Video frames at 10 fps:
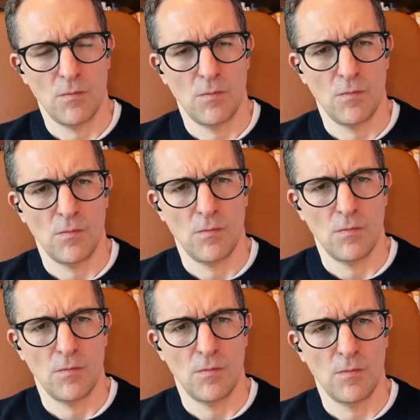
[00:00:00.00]

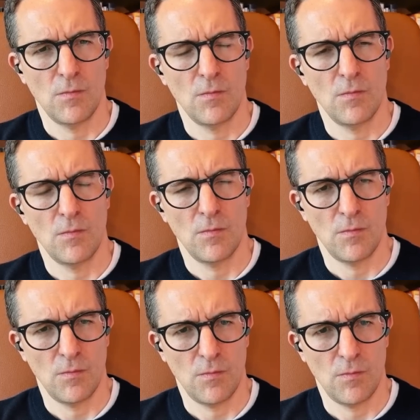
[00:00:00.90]

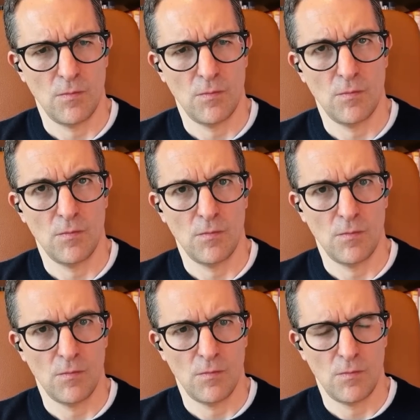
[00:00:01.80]

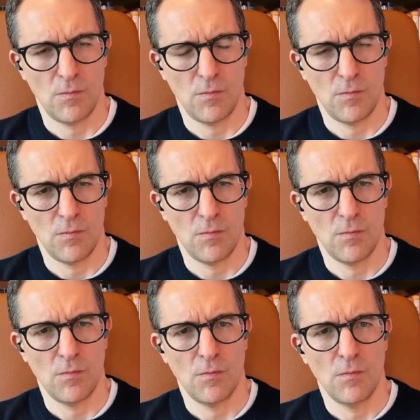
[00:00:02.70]

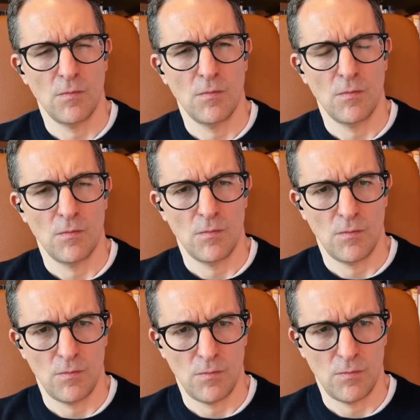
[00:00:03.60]

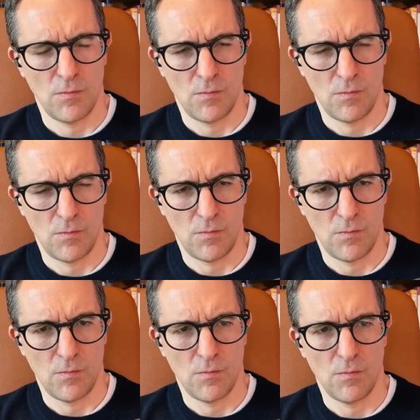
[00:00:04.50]

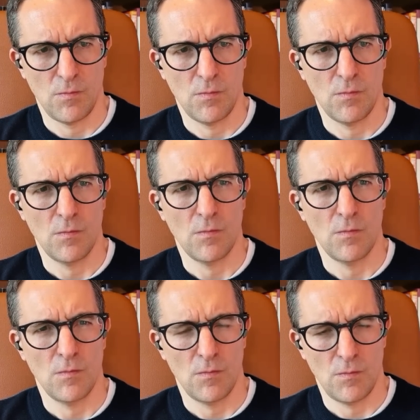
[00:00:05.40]

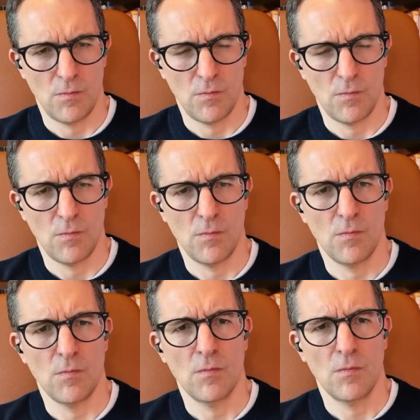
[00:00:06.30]

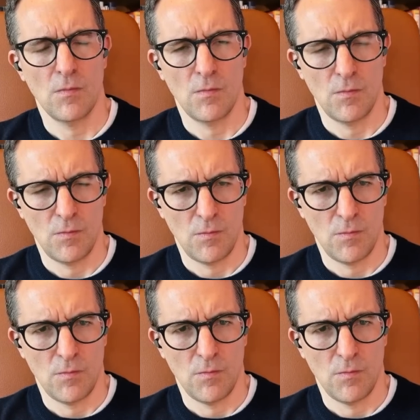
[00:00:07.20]
This person isn't speaking.